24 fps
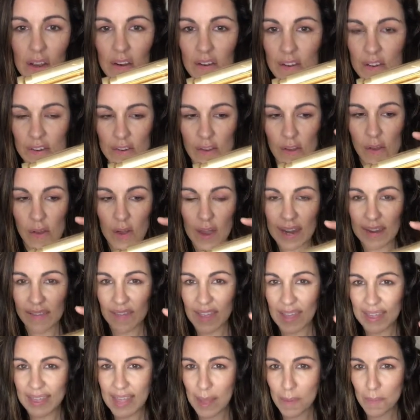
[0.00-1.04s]
just so you can
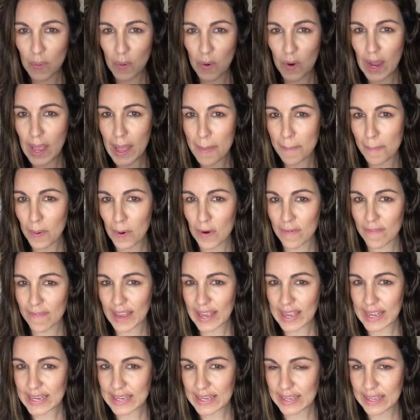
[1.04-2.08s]
get that more
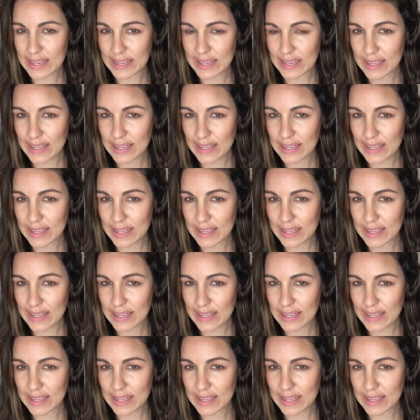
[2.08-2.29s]
imperfect